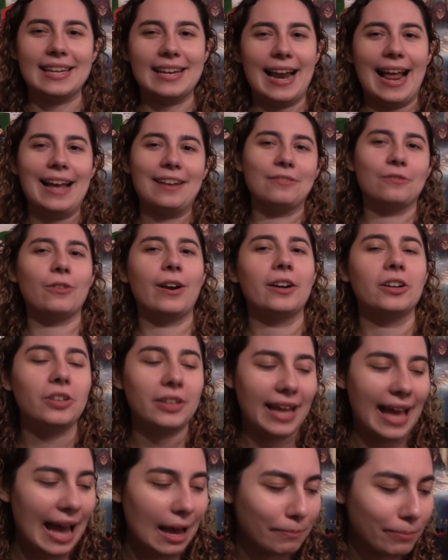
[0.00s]
and that
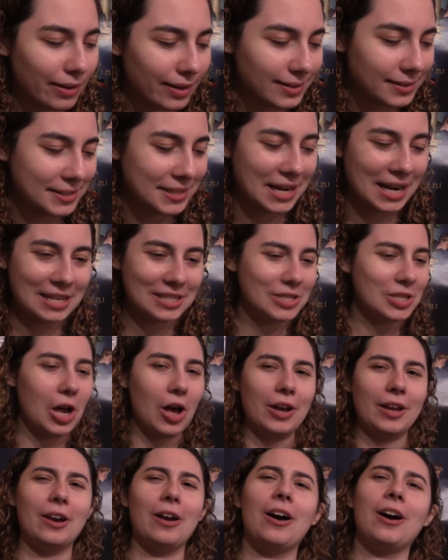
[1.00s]
rarely happens, and I
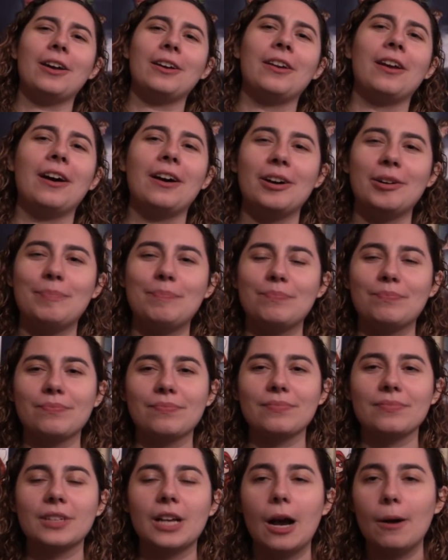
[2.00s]
saw it on, um,
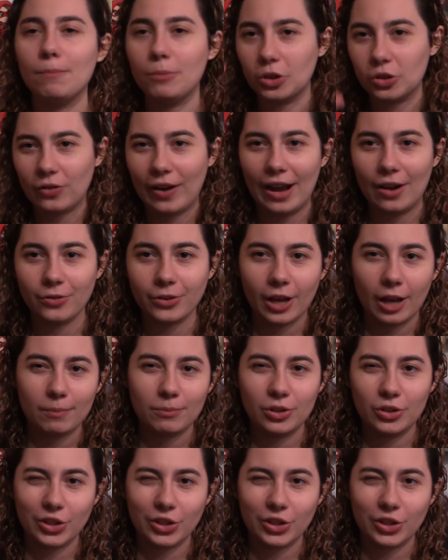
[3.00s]
comic book roundup.